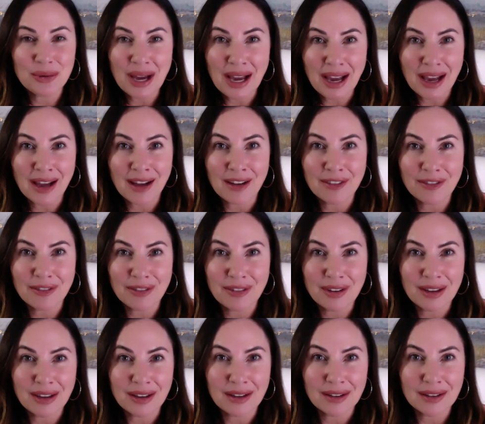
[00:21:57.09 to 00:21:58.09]
have
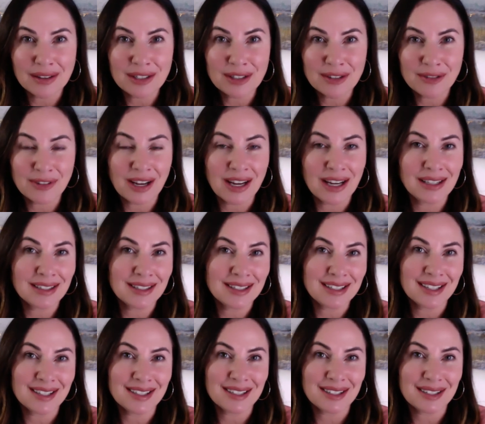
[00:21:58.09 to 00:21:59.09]
divine
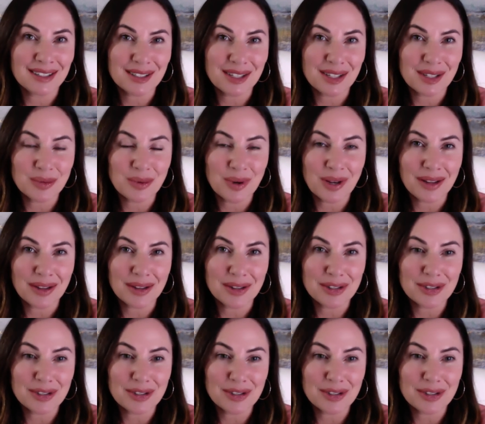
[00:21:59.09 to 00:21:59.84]
assistance as well.